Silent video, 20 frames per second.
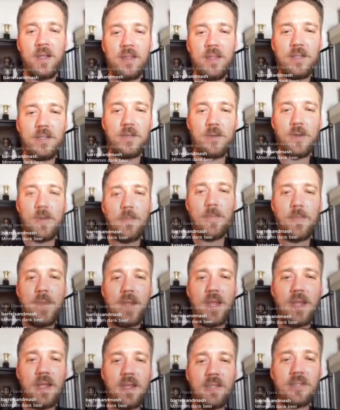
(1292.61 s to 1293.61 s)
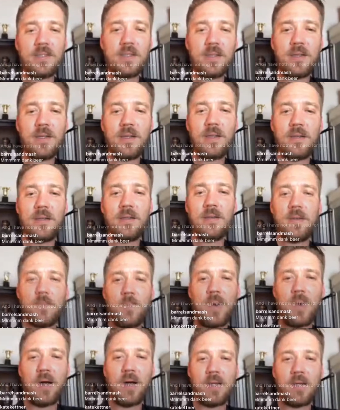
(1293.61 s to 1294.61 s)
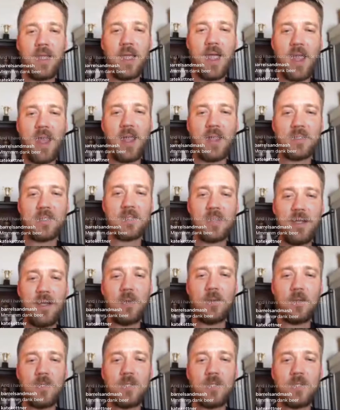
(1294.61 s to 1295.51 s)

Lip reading: they do an amazing podcast, and